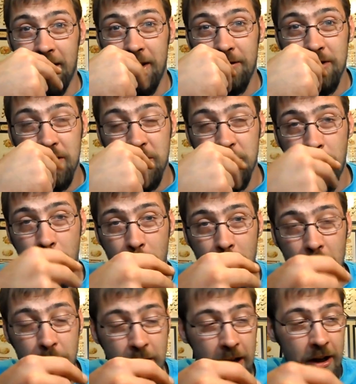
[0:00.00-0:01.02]
the kind of
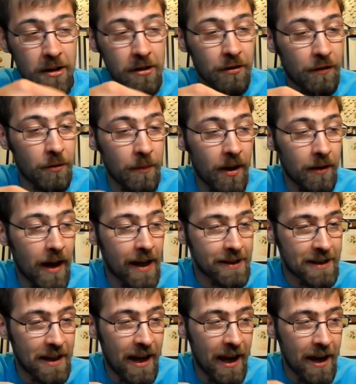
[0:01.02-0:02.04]
smokiness from the
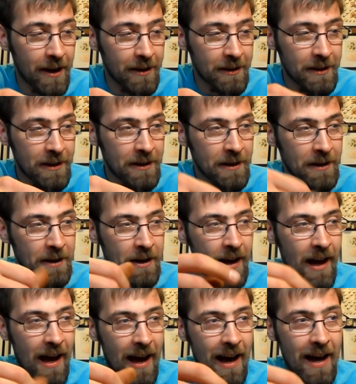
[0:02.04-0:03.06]
Latakia,
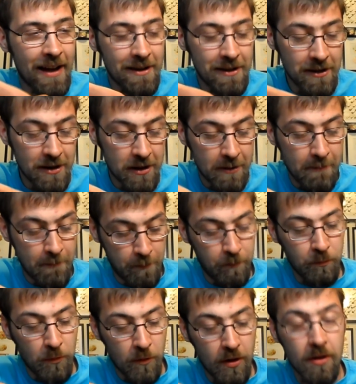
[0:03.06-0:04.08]
and
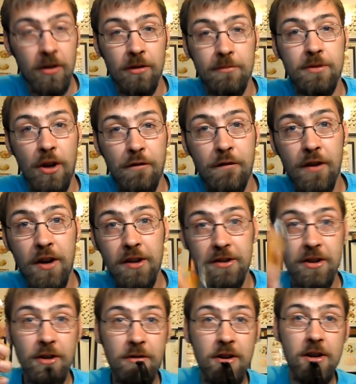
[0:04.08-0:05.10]
so
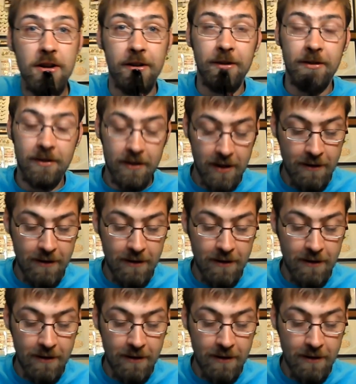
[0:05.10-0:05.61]
far so good.